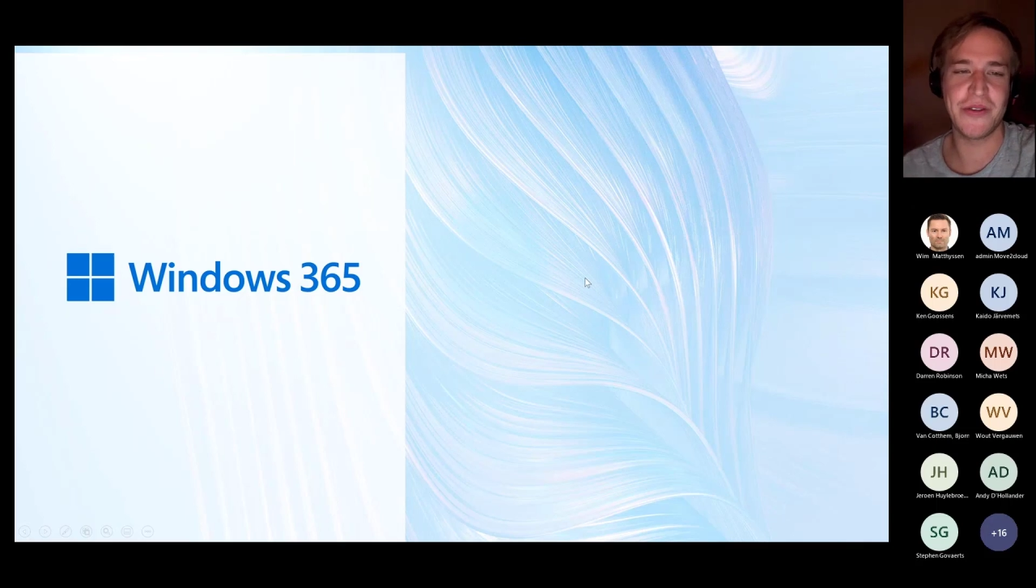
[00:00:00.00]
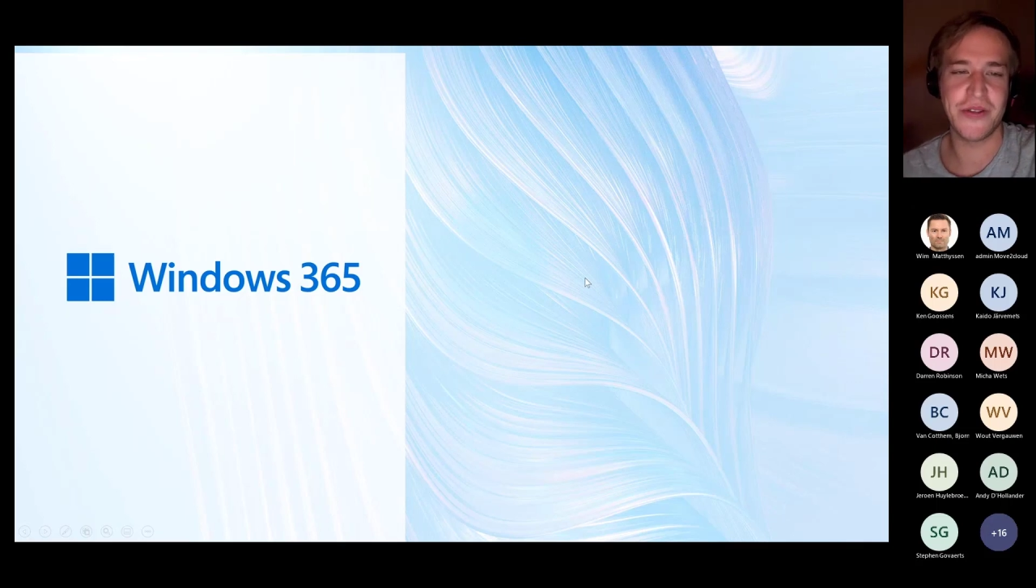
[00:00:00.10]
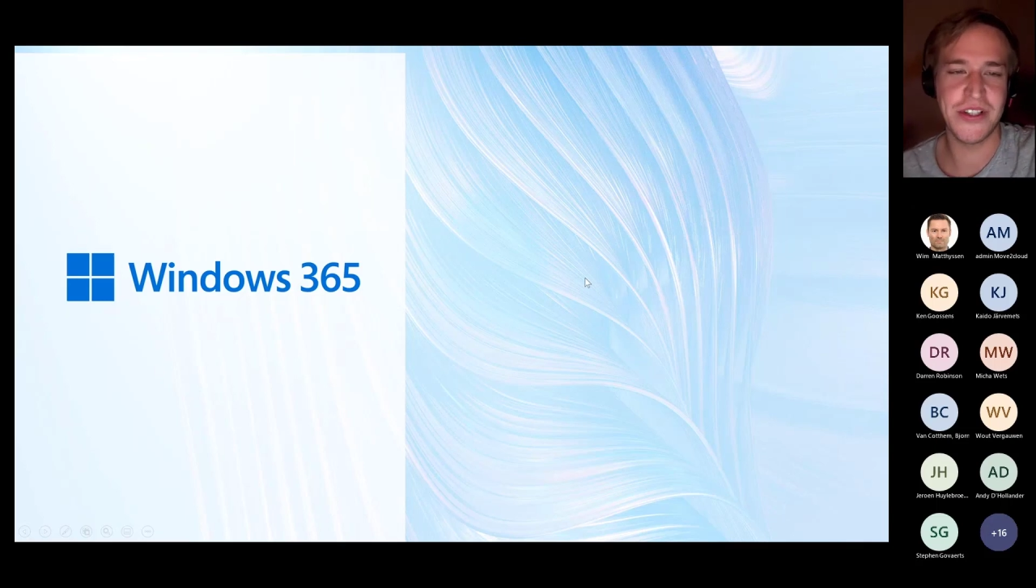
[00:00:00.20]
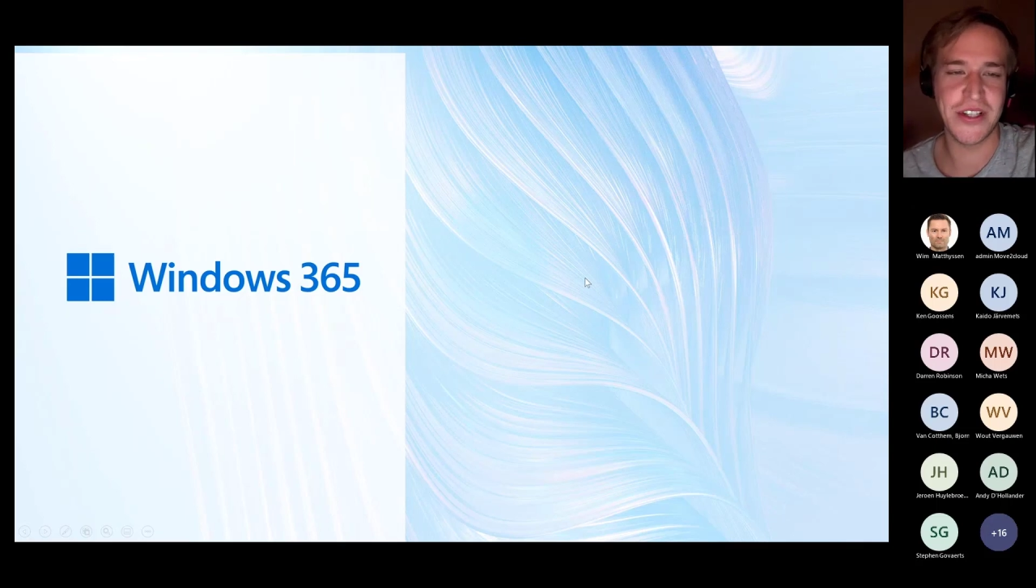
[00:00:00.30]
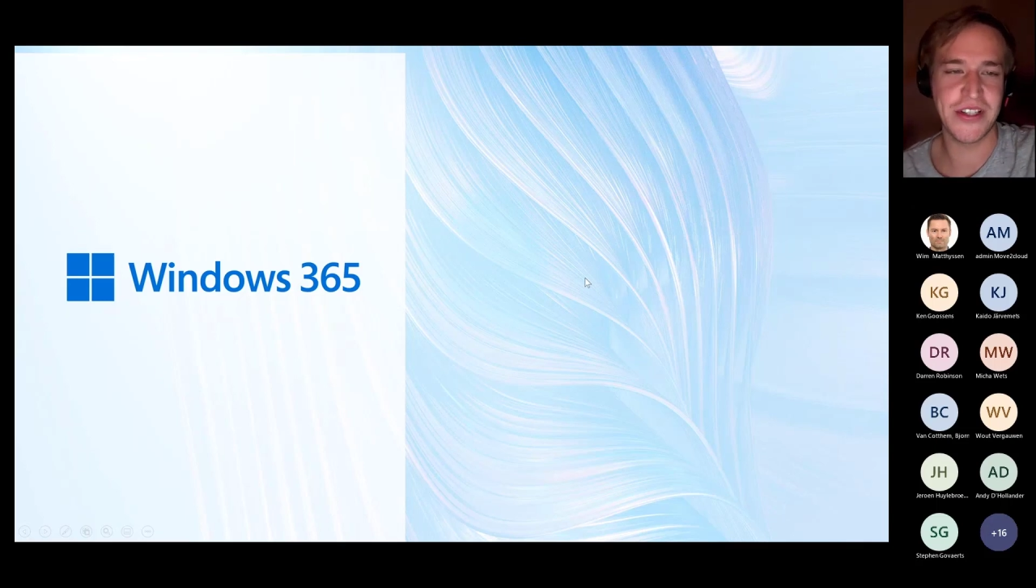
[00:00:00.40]

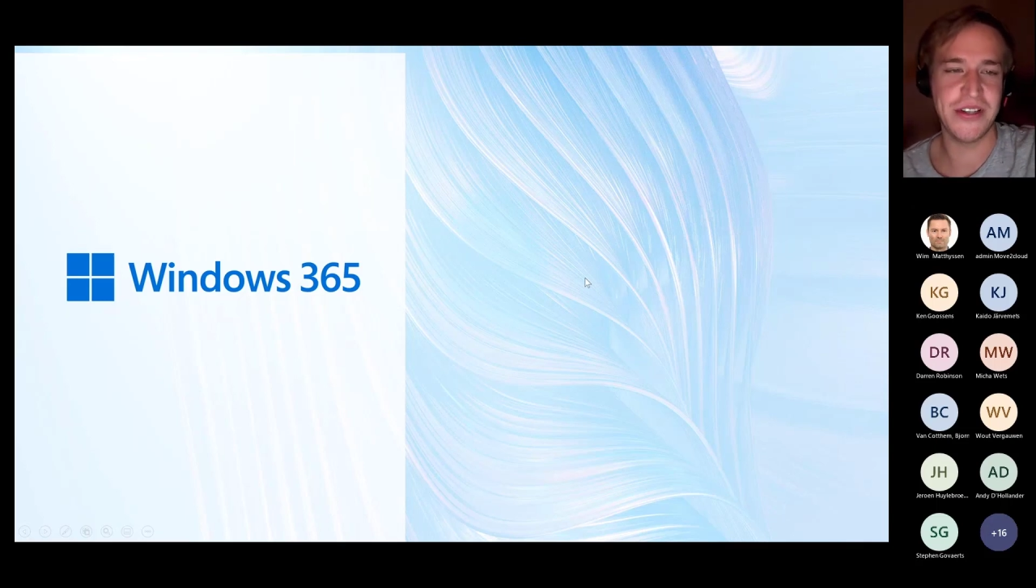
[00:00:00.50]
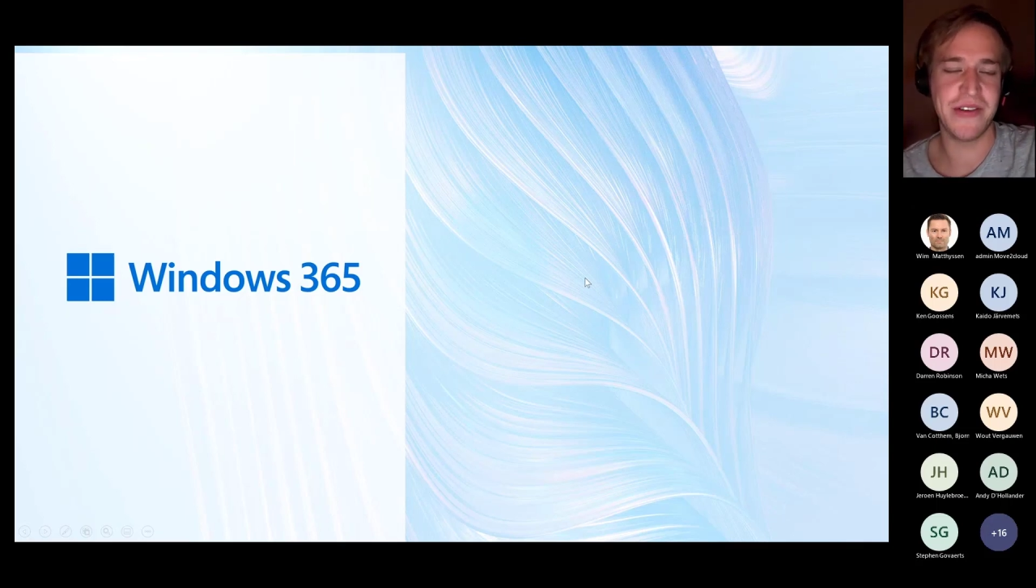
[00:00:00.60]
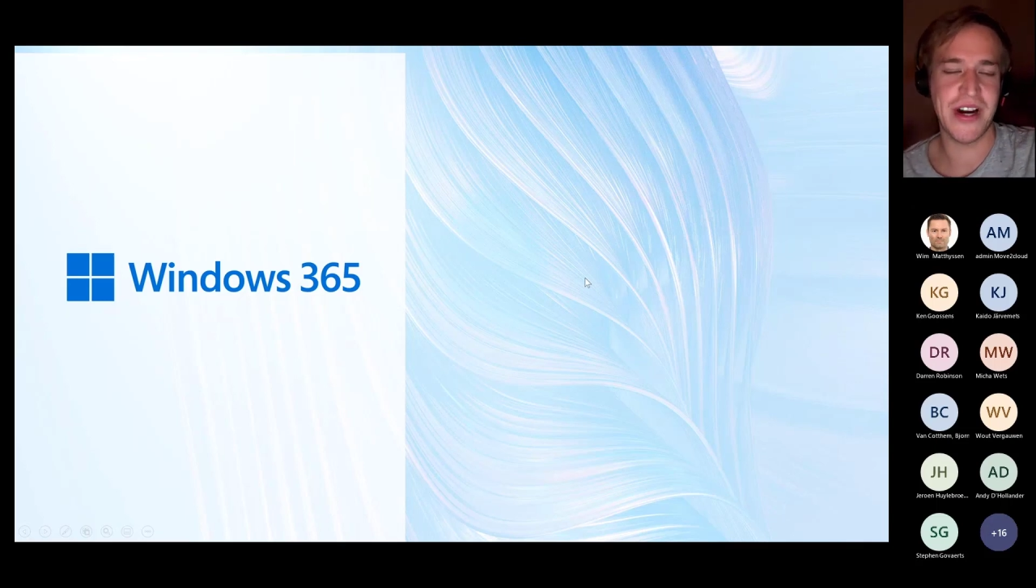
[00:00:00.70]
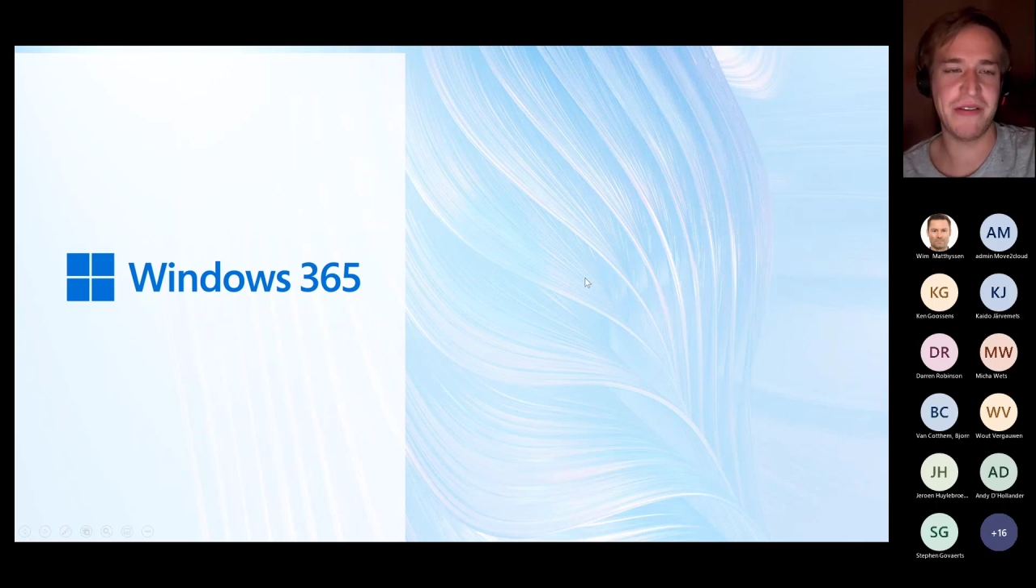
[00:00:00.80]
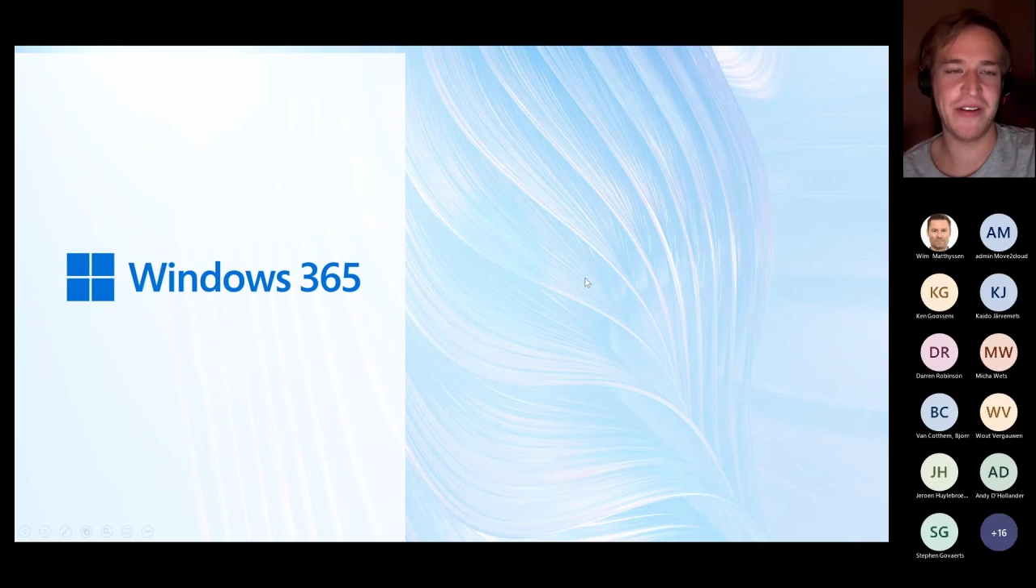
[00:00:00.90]
Windows
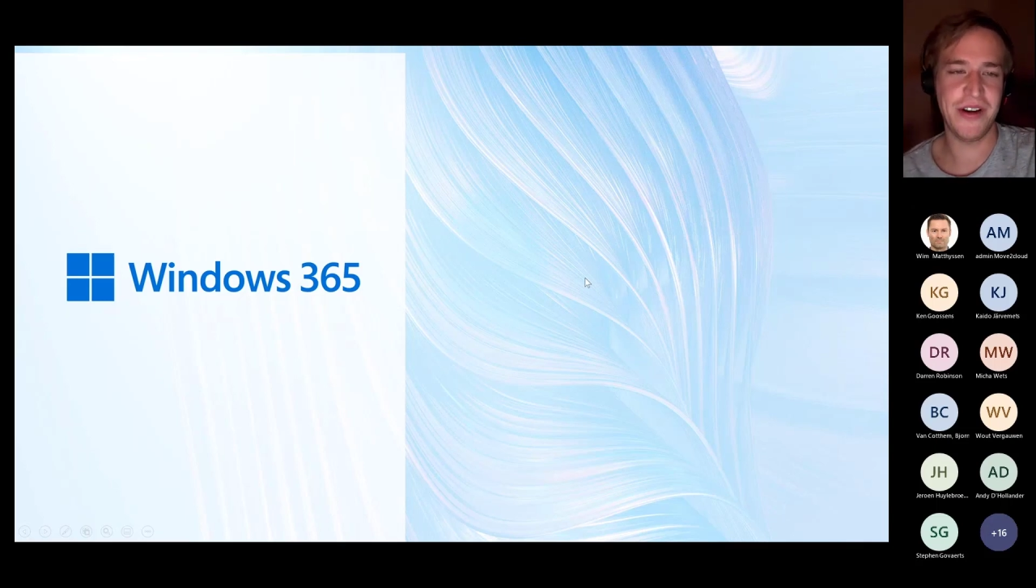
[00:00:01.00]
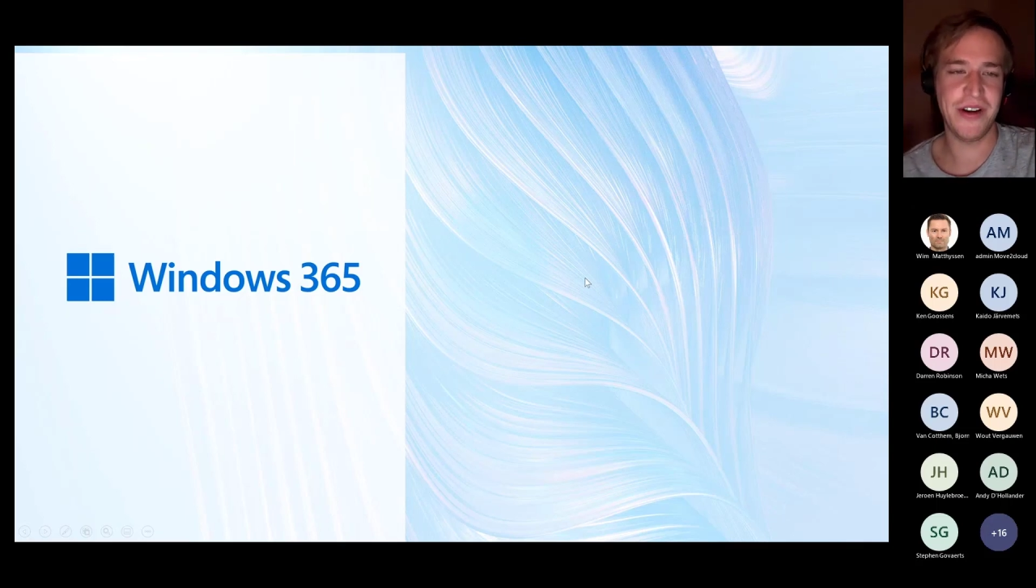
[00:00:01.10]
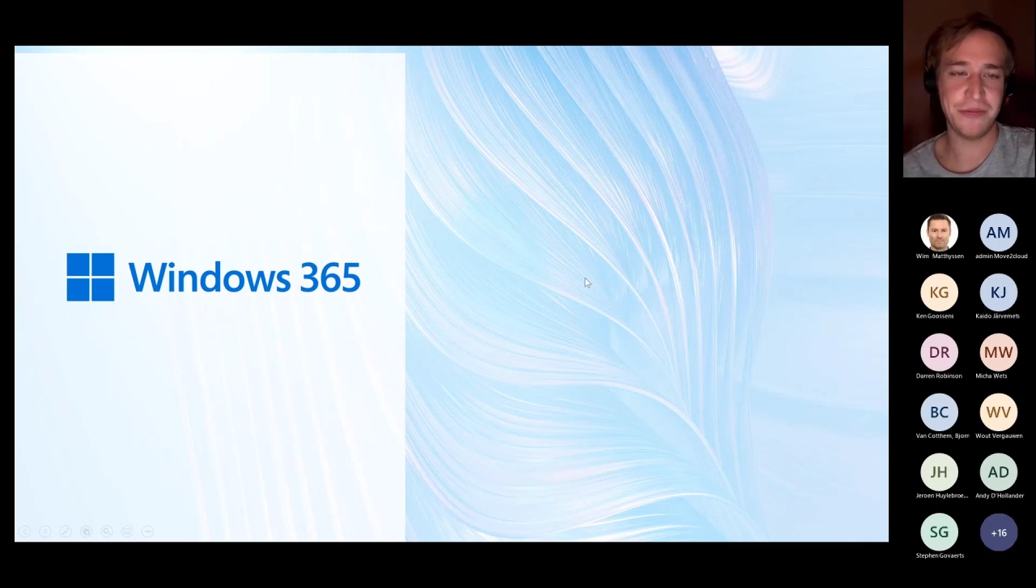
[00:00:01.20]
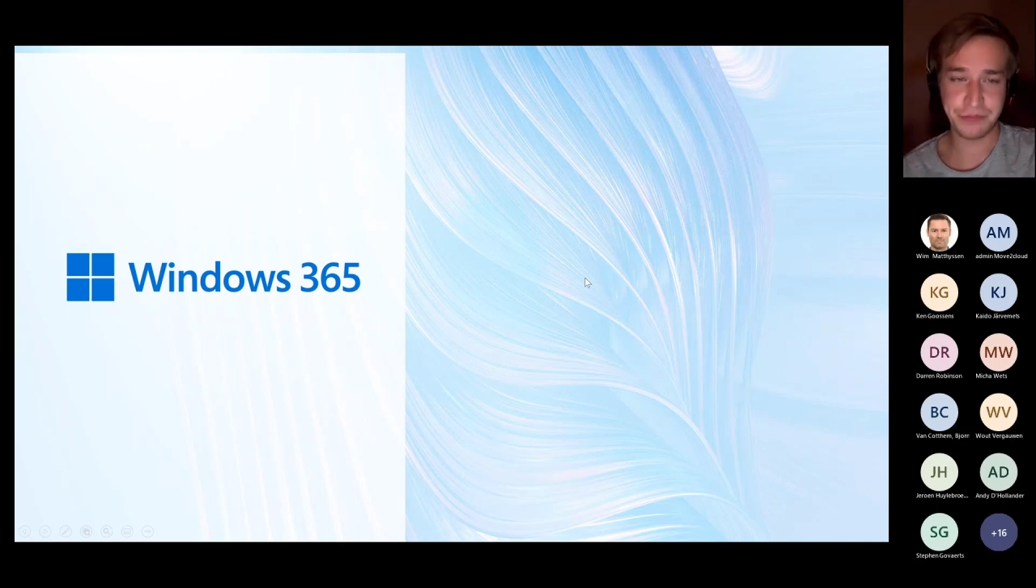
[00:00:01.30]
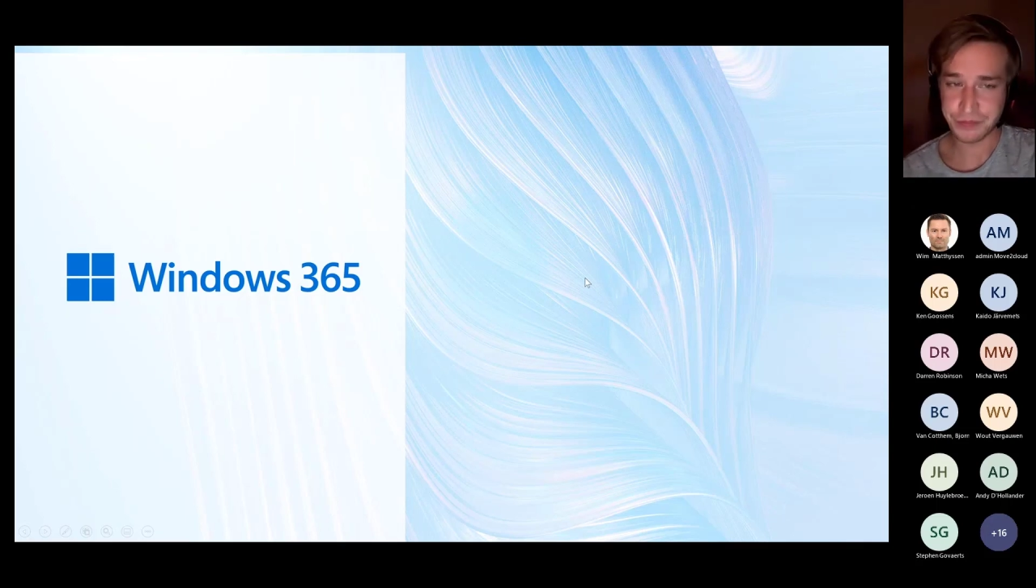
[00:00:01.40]
365
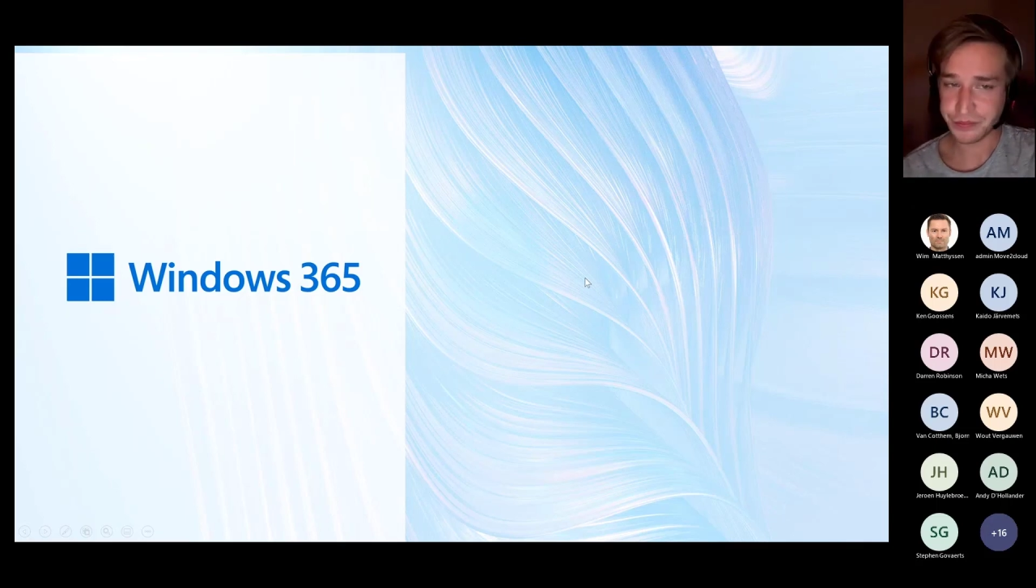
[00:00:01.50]
here